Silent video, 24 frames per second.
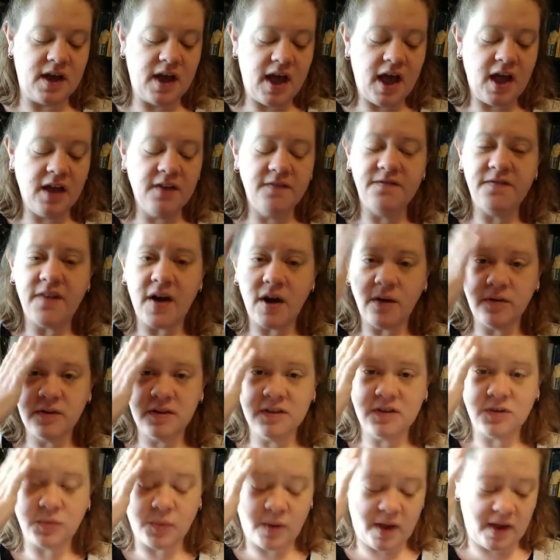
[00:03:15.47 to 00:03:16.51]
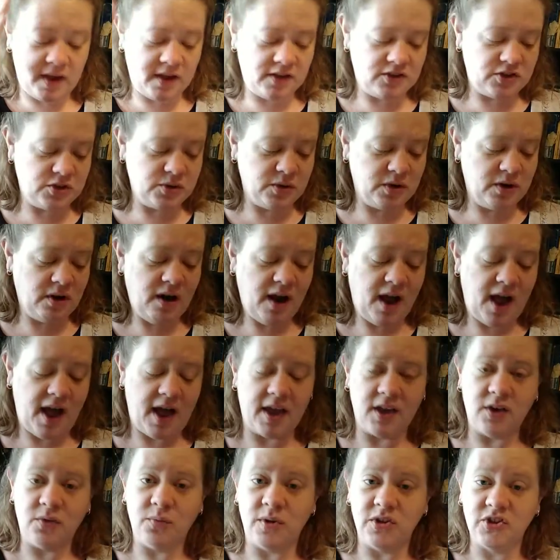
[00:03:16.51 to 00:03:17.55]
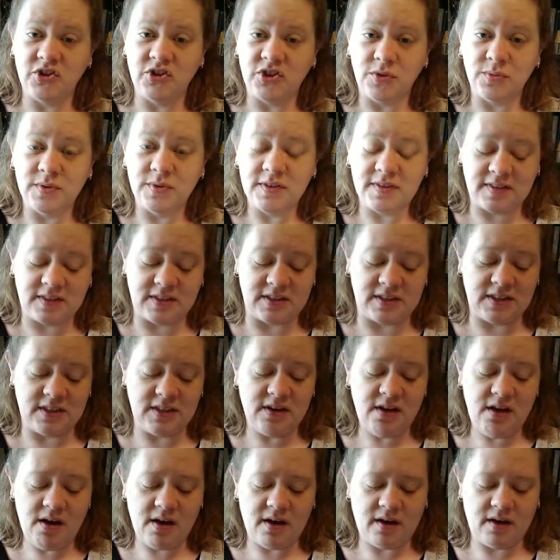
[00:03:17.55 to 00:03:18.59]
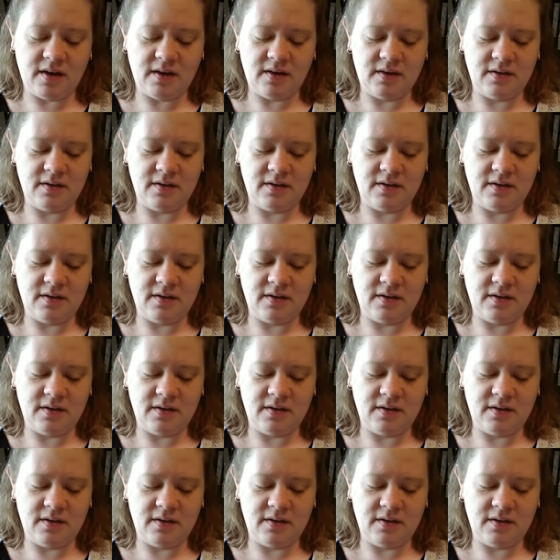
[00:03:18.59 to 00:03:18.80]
had found its way into her head while she was still young.